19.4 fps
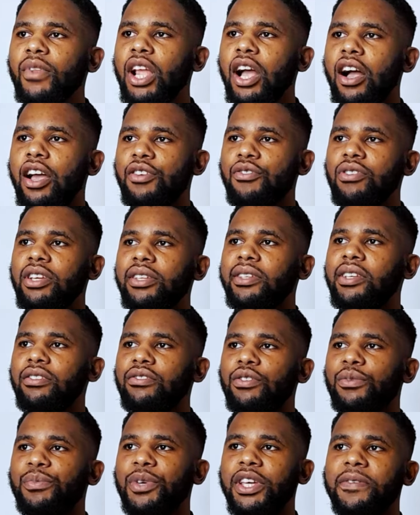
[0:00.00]
Are you listening
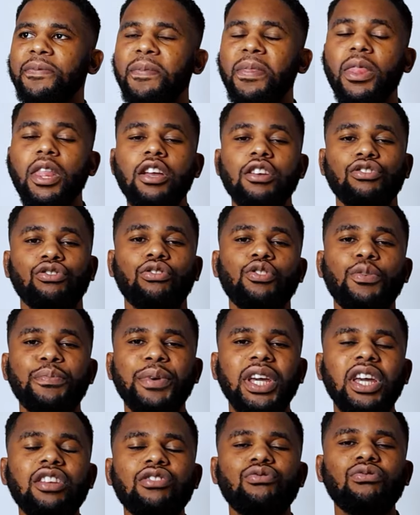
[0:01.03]
to me? So you
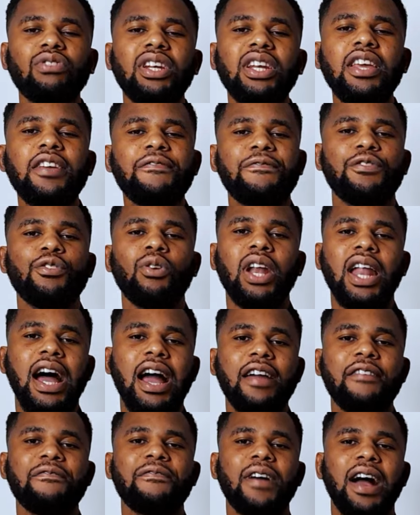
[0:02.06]
begin to live your
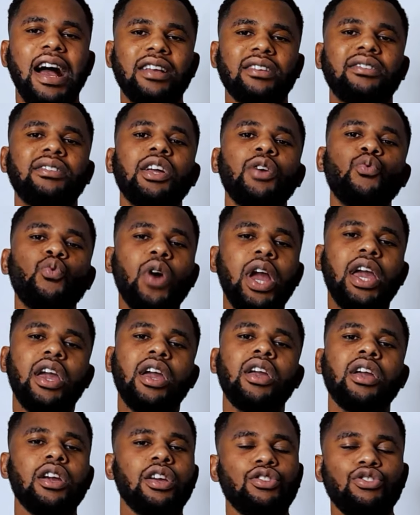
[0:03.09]
life as the
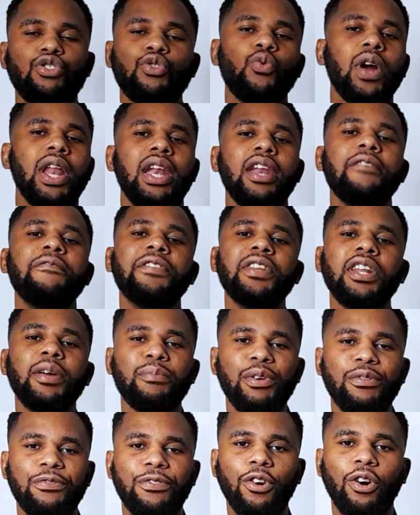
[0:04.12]
way you were living it
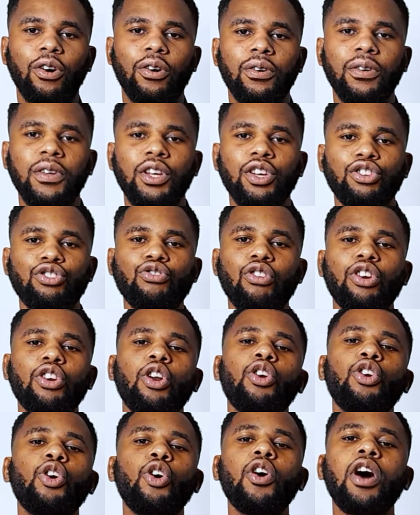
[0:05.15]
before. You're no
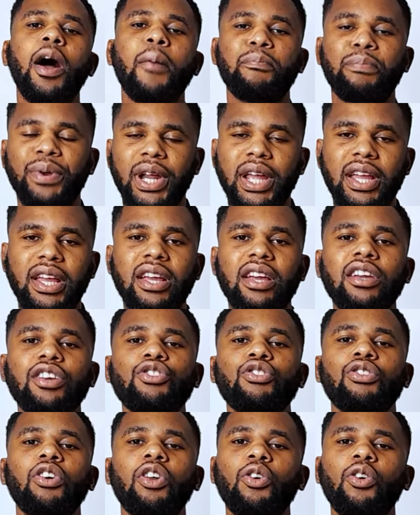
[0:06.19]
longer praying. You're no